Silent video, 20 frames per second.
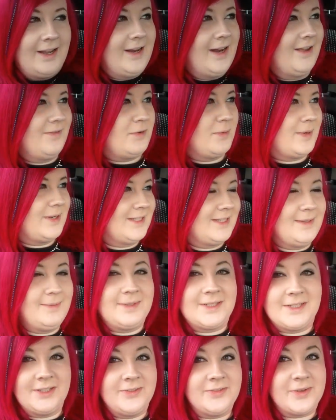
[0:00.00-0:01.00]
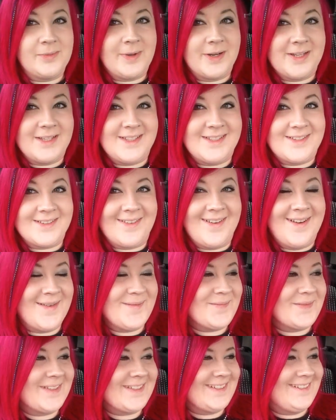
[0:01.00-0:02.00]
and everybody seems to love them on
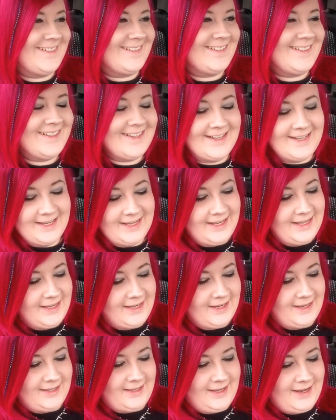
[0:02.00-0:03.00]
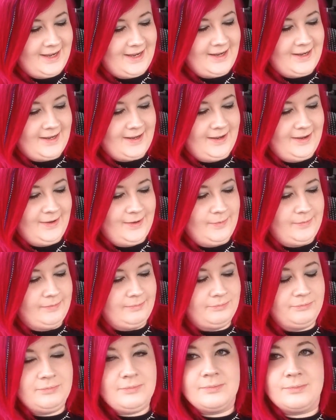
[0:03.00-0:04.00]
Instagram. So yeah, they are
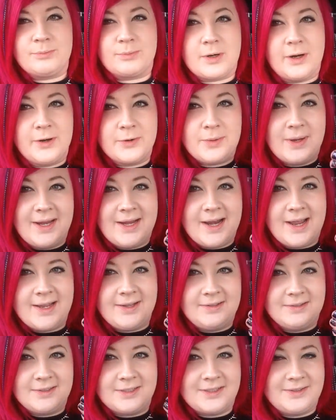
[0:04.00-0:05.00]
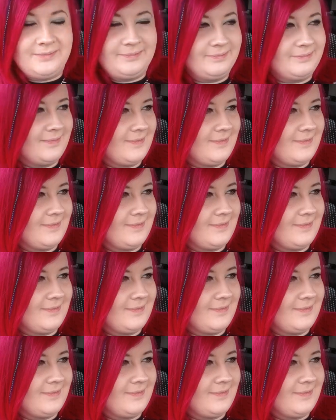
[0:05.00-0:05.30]
um, Broadway Nails.